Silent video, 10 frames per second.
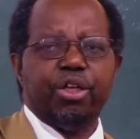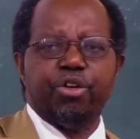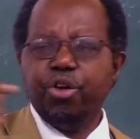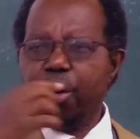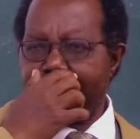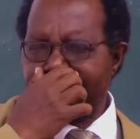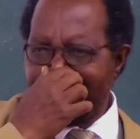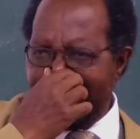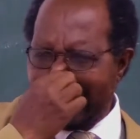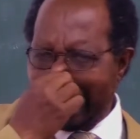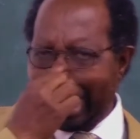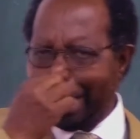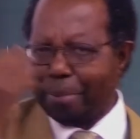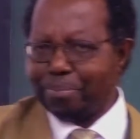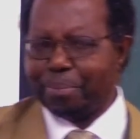You know,
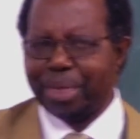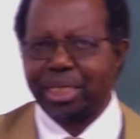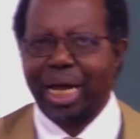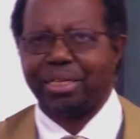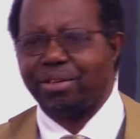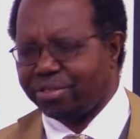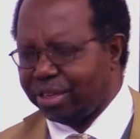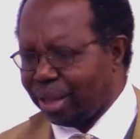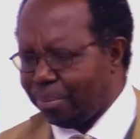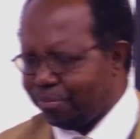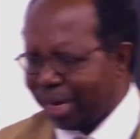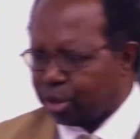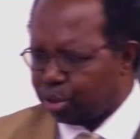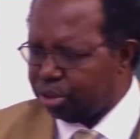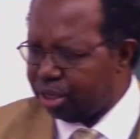my church is Sitam Valley
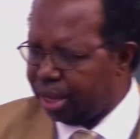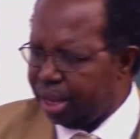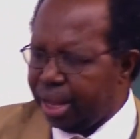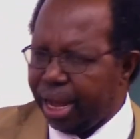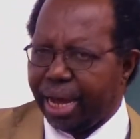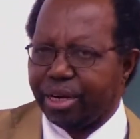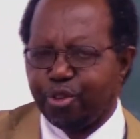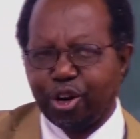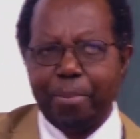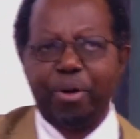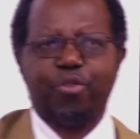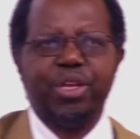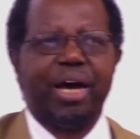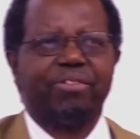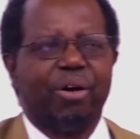Road, and for a number of
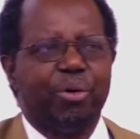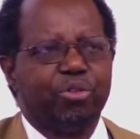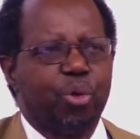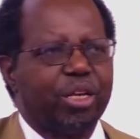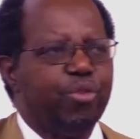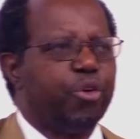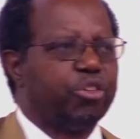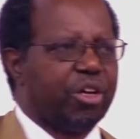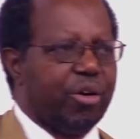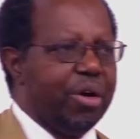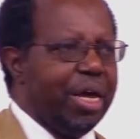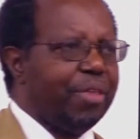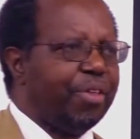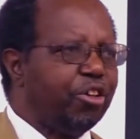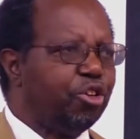years I was working for Shell
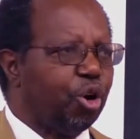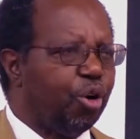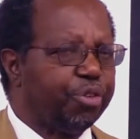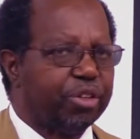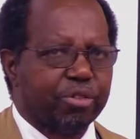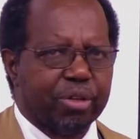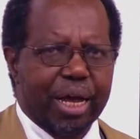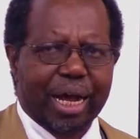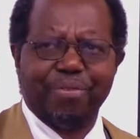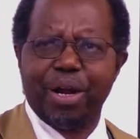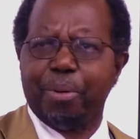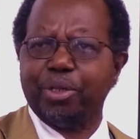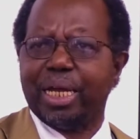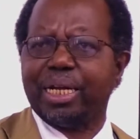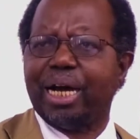in the regional office, covering
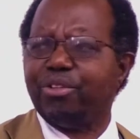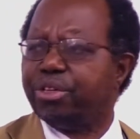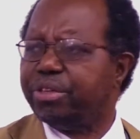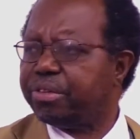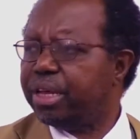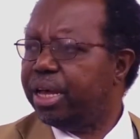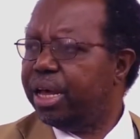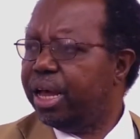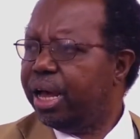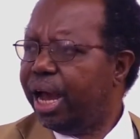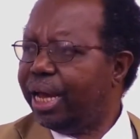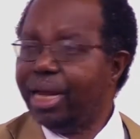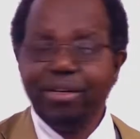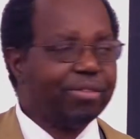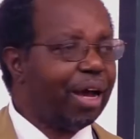about 10 countries. And
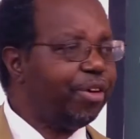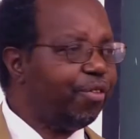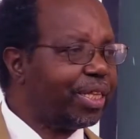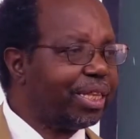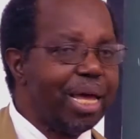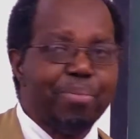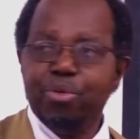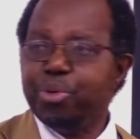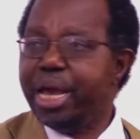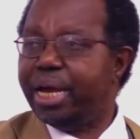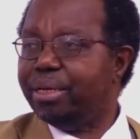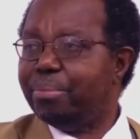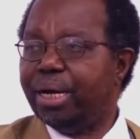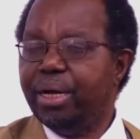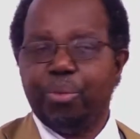I discovered over time we are
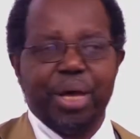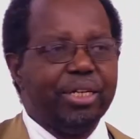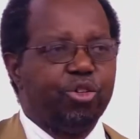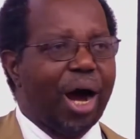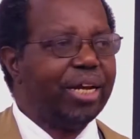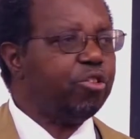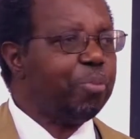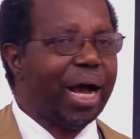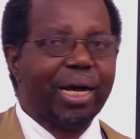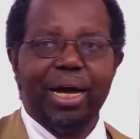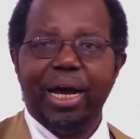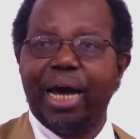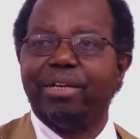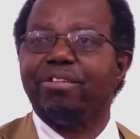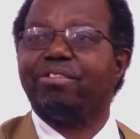in Johannesburg,
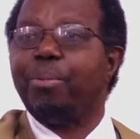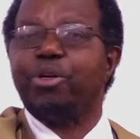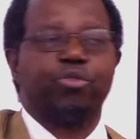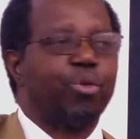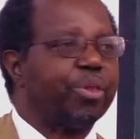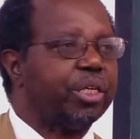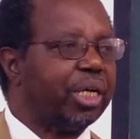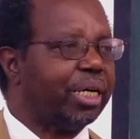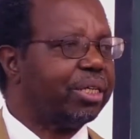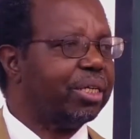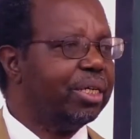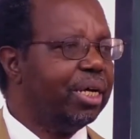and I see somebody else from the church.